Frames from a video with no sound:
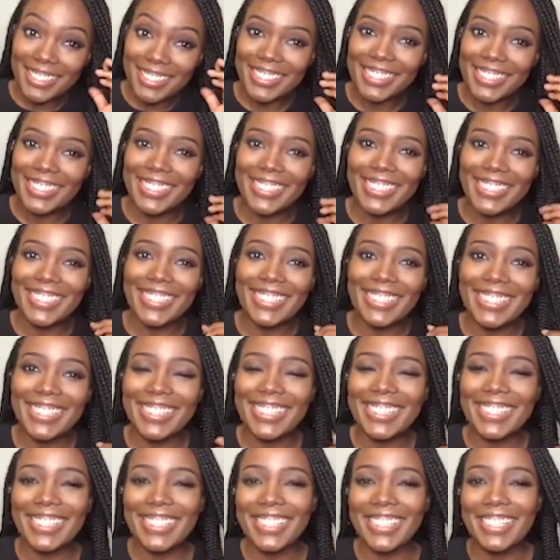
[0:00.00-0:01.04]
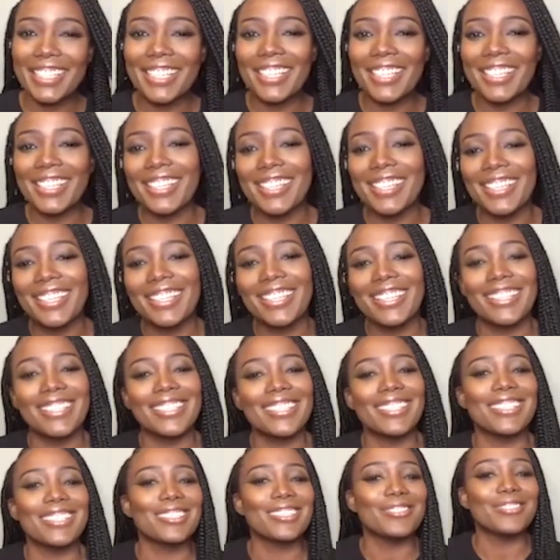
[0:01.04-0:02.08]
however,
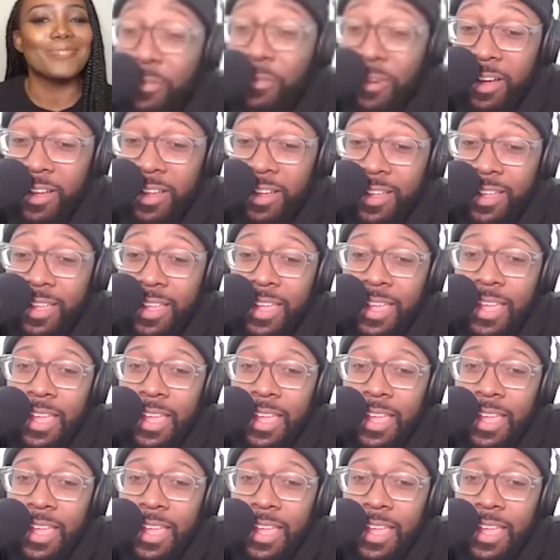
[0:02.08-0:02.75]
however,